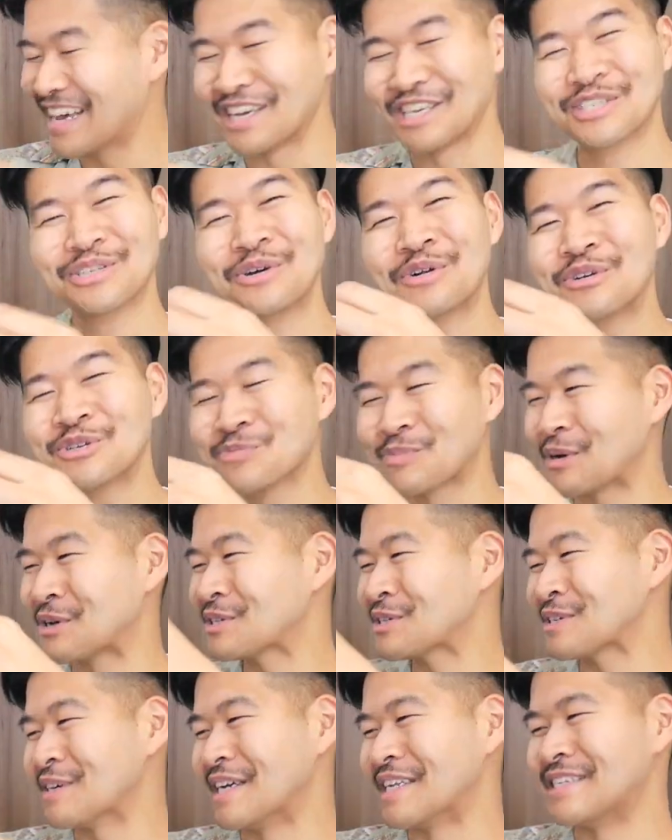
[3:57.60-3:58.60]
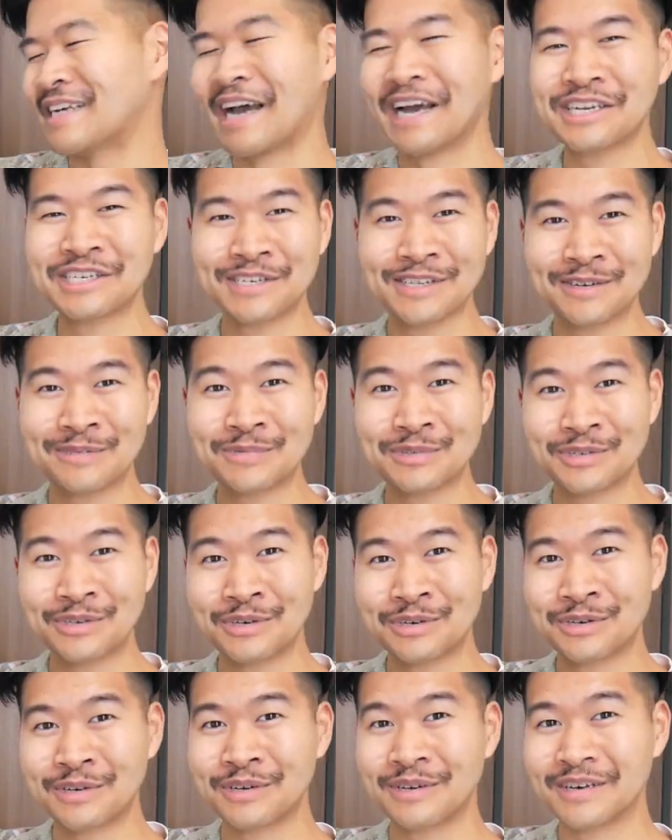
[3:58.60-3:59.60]
you're sort of supposed to attach them
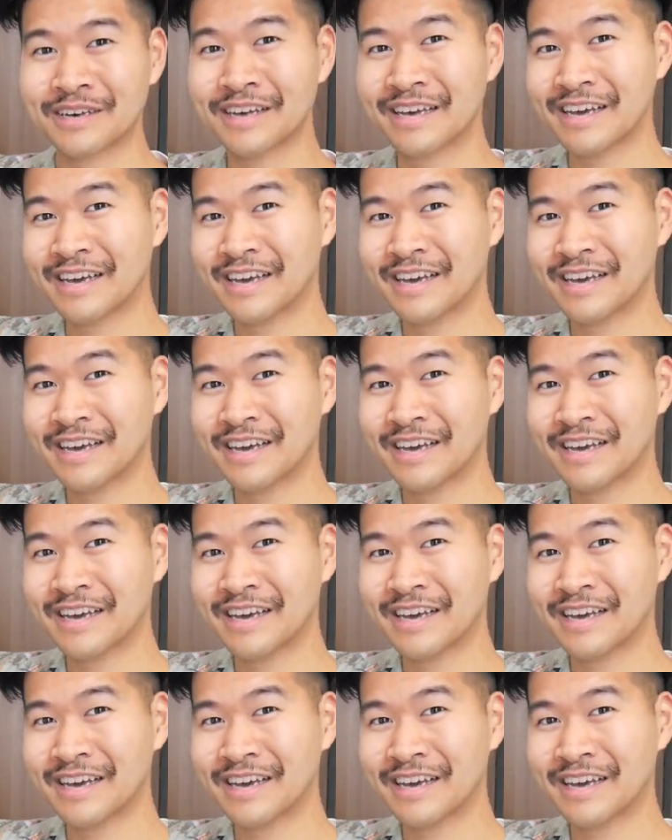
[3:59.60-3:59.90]
to